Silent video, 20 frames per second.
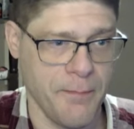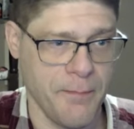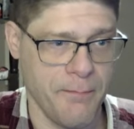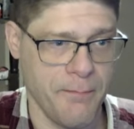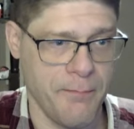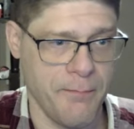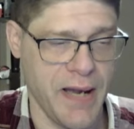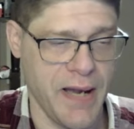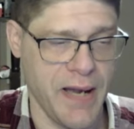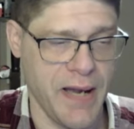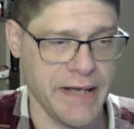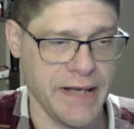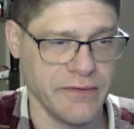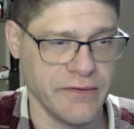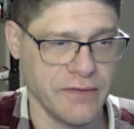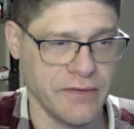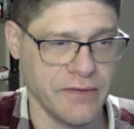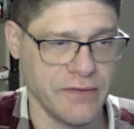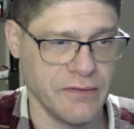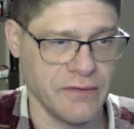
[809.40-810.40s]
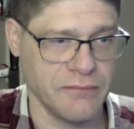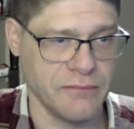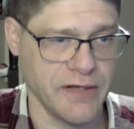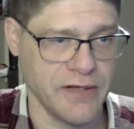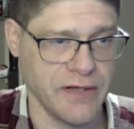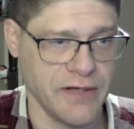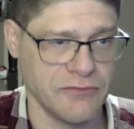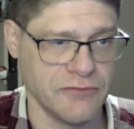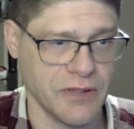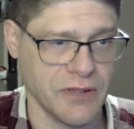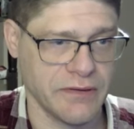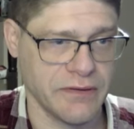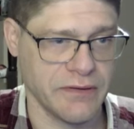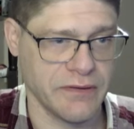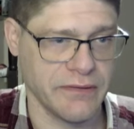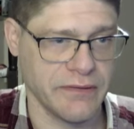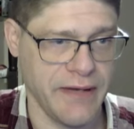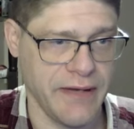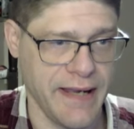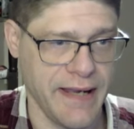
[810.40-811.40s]
my my rook
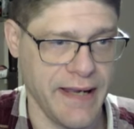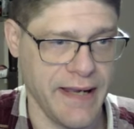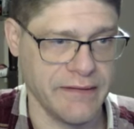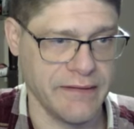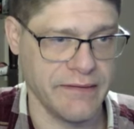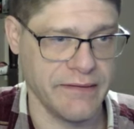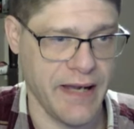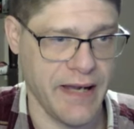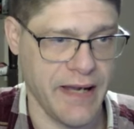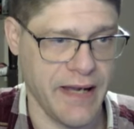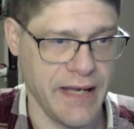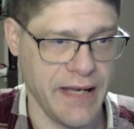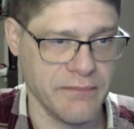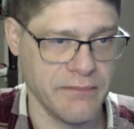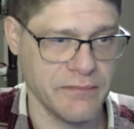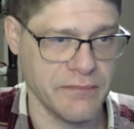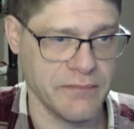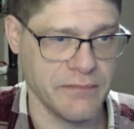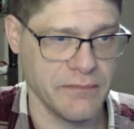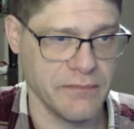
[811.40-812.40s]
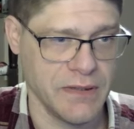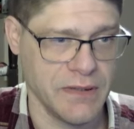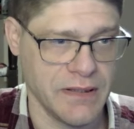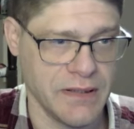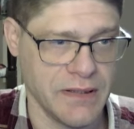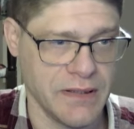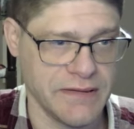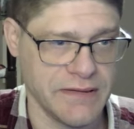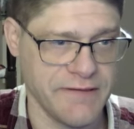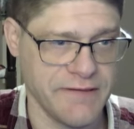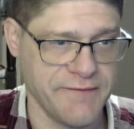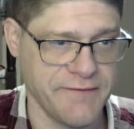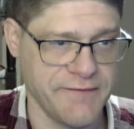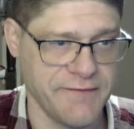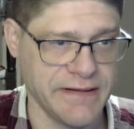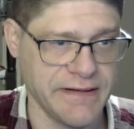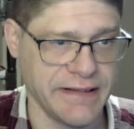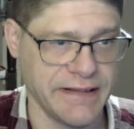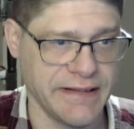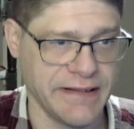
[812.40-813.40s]
and I'm
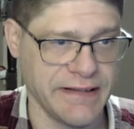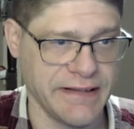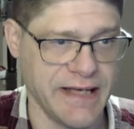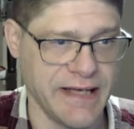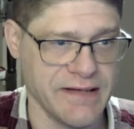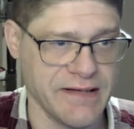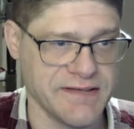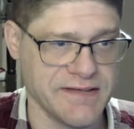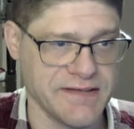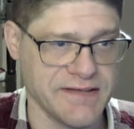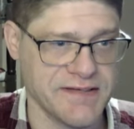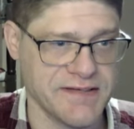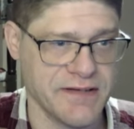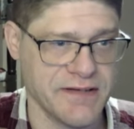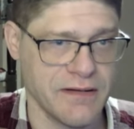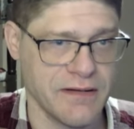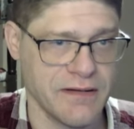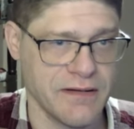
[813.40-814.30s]
defending against